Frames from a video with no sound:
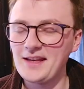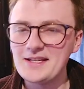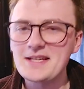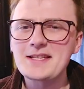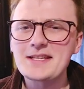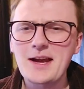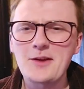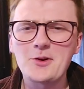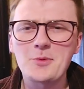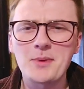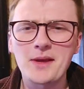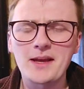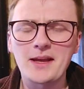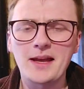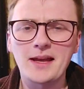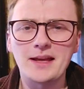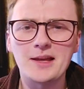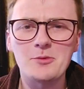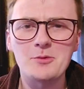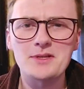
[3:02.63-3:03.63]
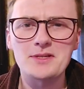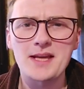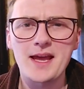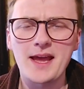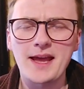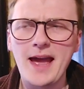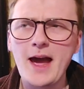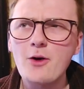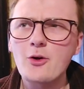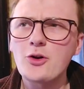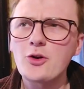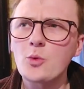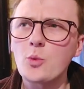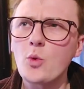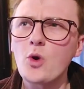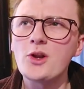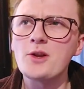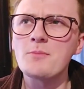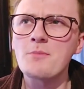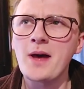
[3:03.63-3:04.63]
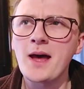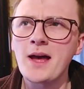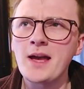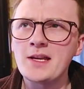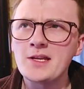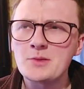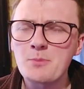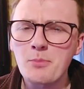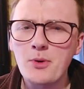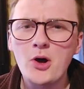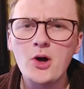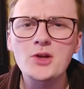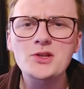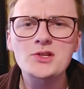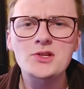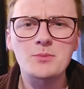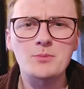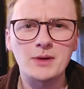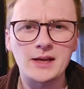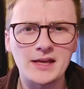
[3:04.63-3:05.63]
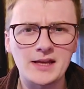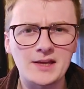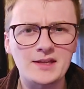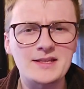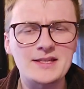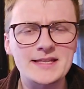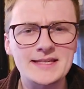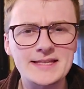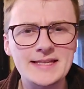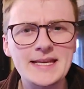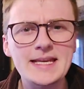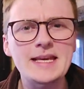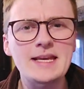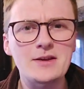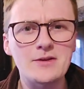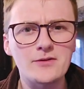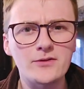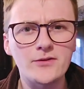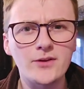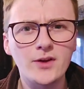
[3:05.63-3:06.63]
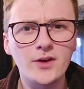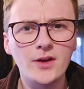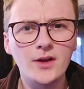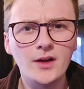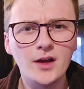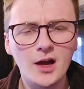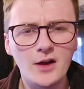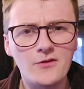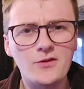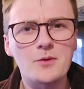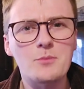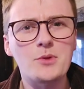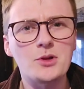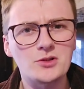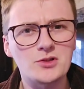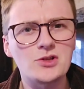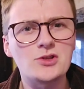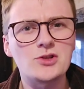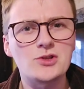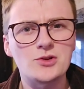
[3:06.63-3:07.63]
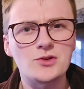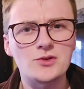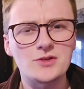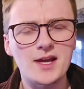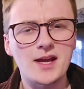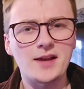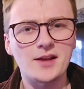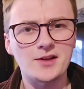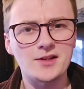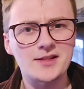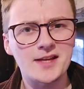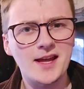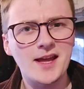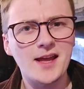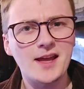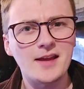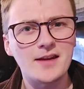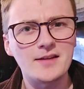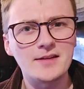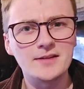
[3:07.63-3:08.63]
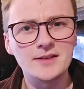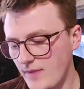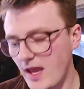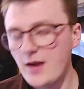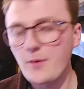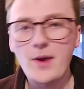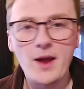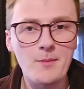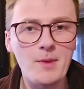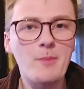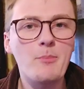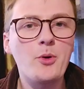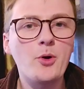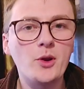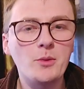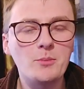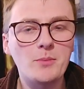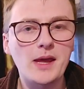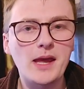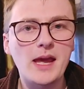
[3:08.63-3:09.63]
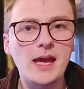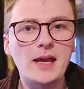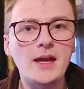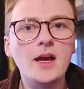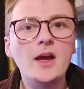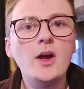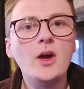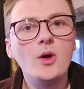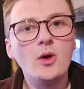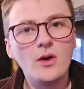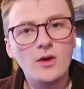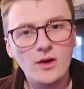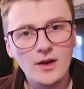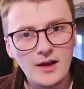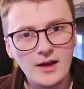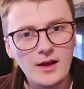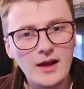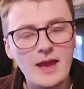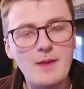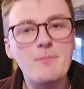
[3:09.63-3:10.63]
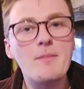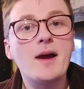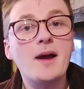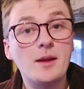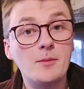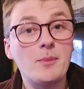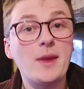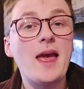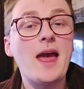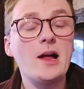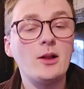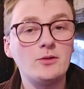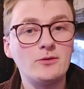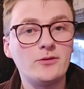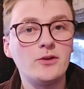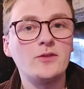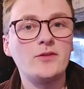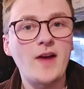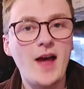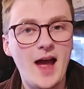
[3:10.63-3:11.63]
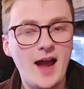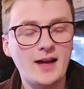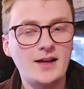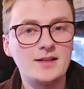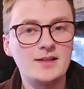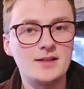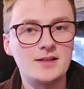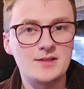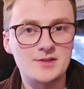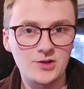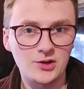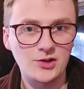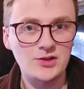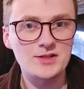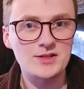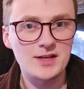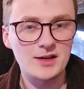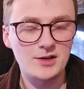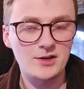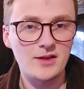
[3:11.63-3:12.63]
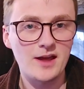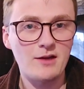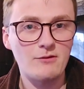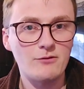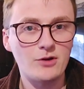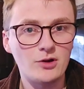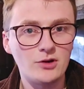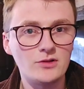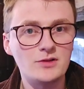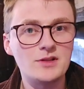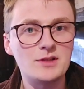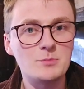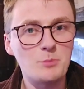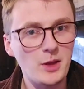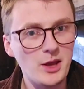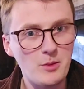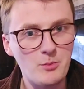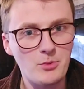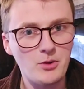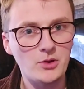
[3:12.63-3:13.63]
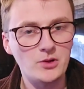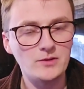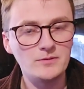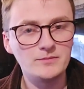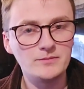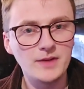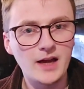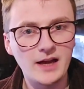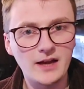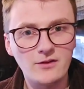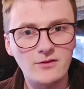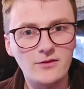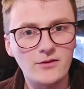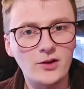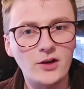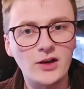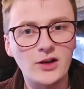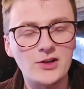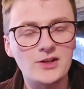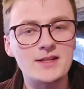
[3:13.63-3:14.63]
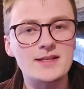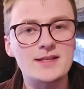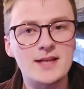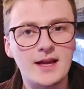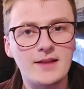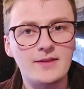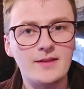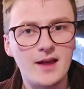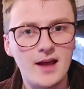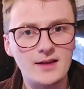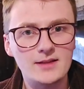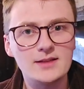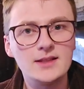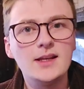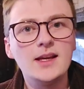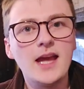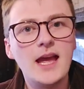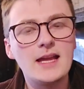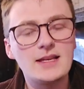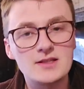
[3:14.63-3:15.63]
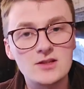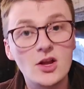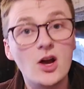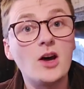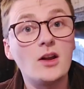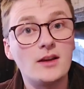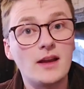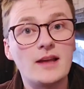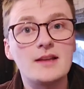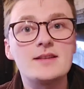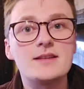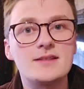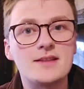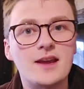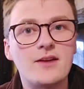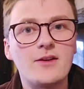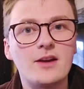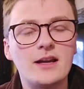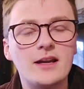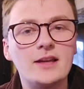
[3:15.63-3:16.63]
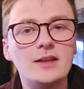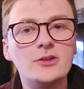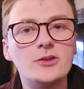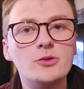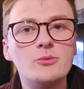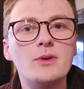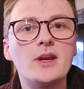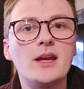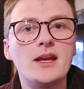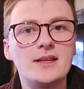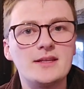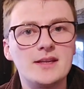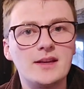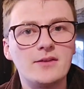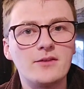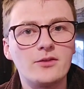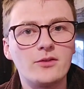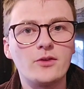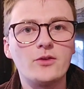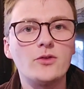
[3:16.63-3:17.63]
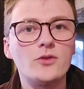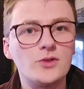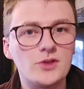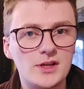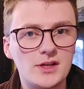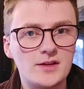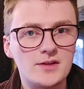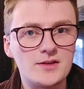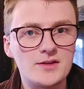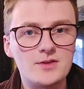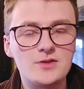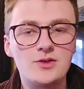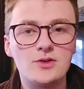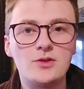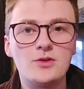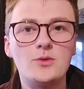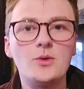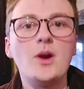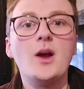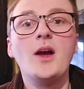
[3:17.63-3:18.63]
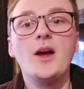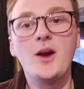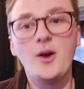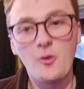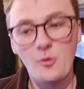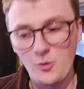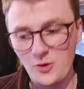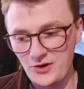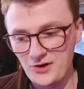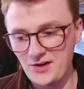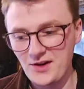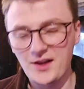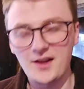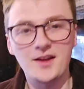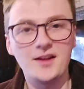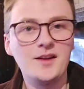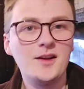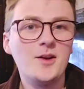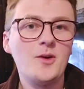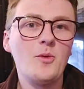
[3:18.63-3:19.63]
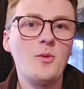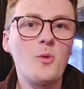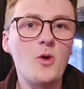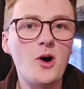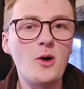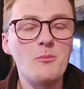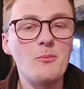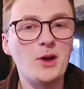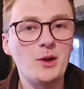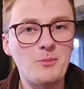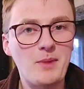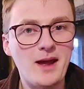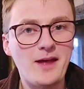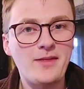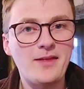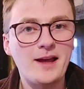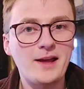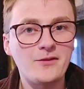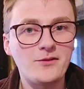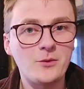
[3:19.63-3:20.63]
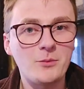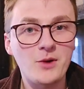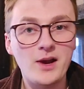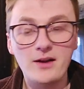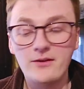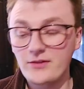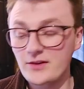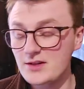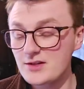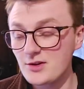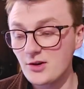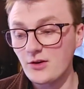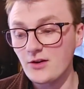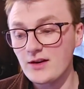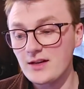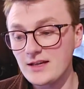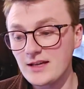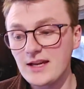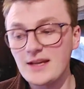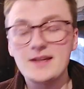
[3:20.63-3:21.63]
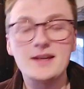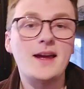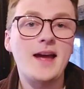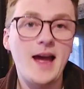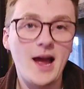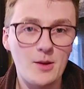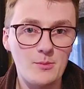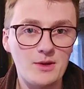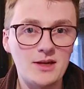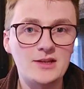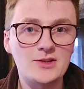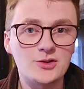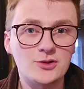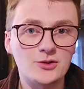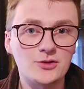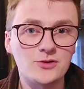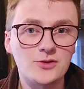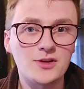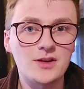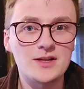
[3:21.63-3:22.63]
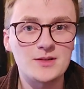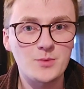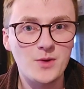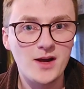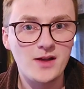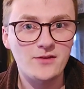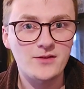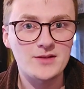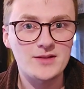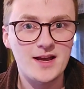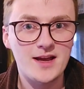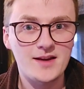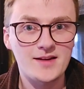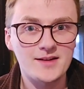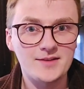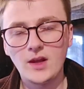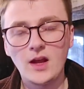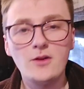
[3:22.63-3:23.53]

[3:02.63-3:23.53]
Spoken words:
It did sound a bit like he was saying, how could one mind possibly conceive of the multitudes I contain? Anyway, my point being, it might be helpful for actors to consider their roles as people. I can fully understand that. It's not necessarily illuminating for an audience to wonder what Macbeth had for breakfast, or indeed how many children his wife has had.